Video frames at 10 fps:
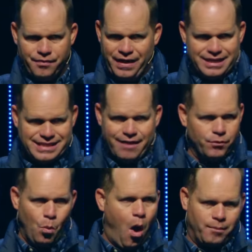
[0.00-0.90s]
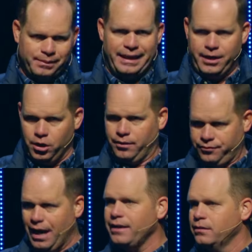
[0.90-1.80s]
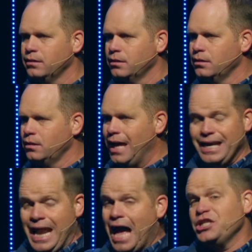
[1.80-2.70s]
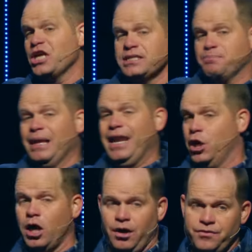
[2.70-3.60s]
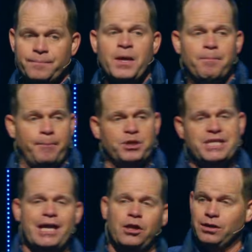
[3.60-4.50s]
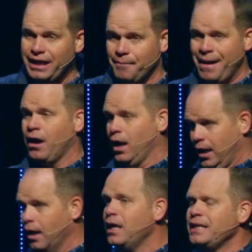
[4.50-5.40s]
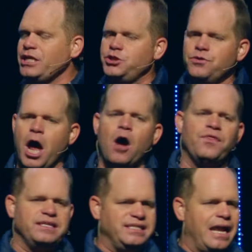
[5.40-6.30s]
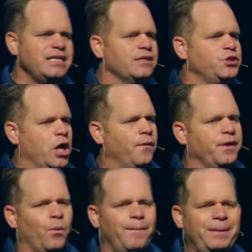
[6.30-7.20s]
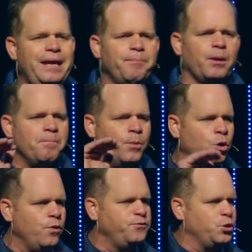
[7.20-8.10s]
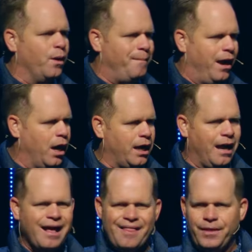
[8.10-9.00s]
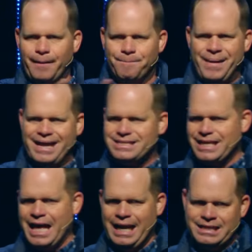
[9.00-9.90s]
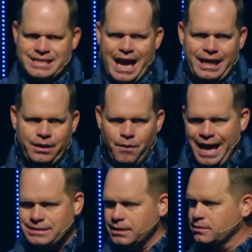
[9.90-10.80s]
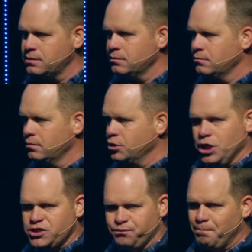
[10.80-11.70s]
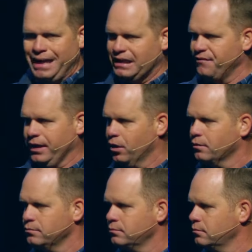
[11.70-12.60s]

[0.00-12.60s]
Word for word: that has ever walked planet Earth, right? And not just planet Earth, but particularly America. Did you know that studies have shown that when people move to America, their baseline anxiety rises just by living here?